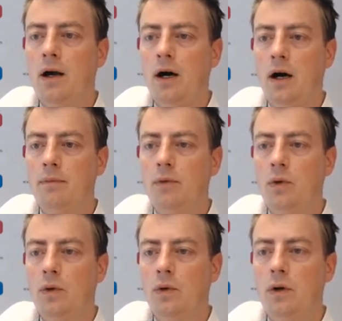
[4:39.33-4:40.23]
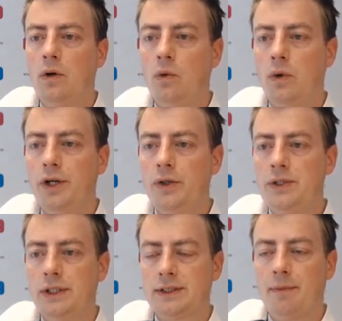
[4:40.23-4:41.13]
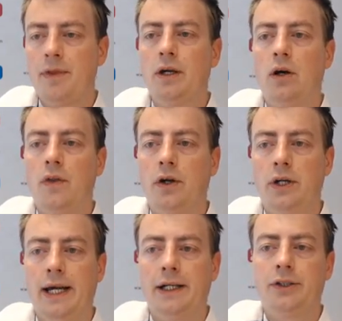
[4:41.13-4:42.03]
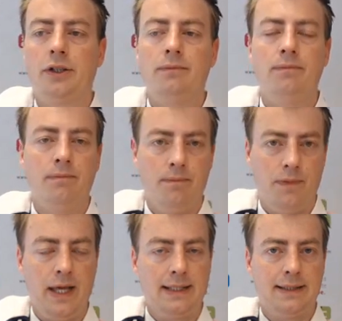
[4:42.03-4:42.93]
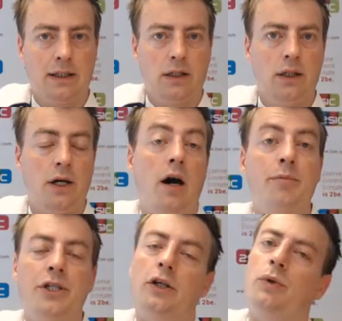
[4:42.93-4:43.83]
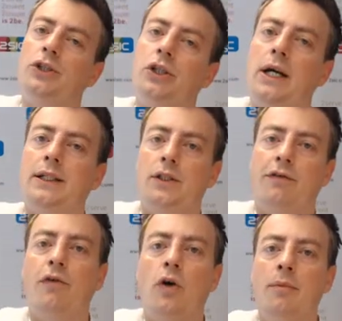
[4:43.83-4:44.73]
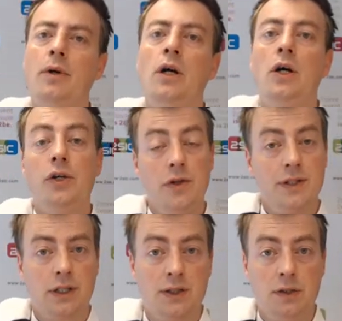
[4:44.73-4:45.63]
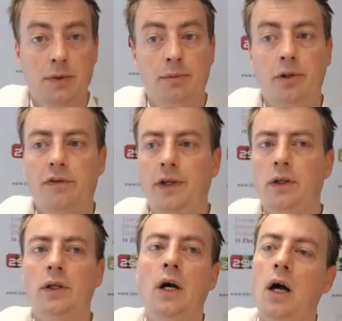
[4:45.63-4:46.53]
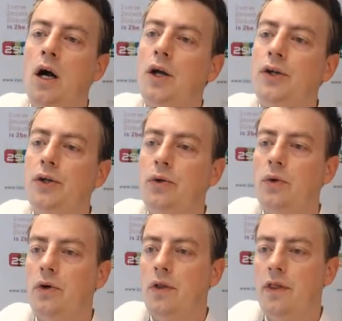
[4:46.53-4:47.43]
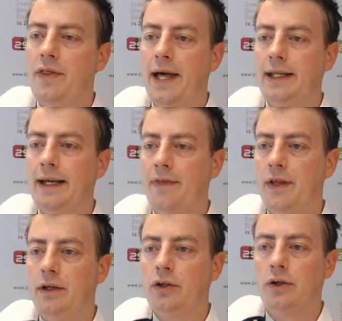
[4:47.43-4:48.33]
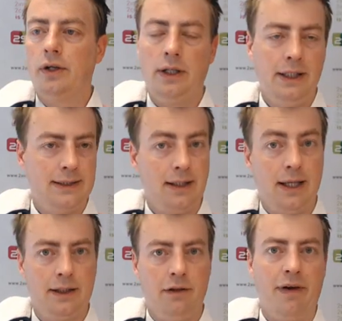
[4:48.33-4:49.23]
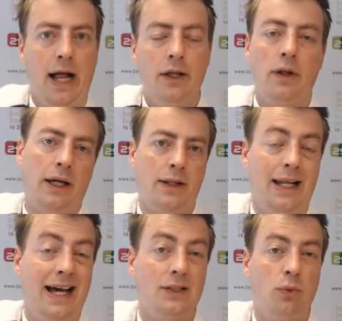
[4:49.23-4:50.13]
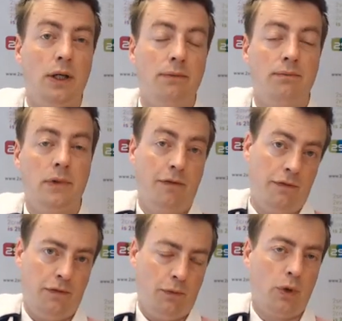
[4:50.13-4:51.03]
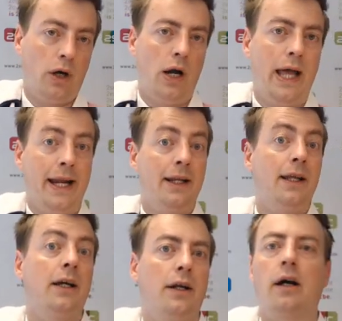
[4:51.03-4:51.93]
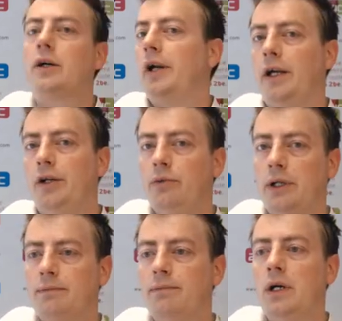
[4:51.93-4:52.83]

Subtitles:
We're using something called the connector. That's an object which connects our form to this custom input field, to then get the currently selected value, like the last one, if we're editing and not creating a new one.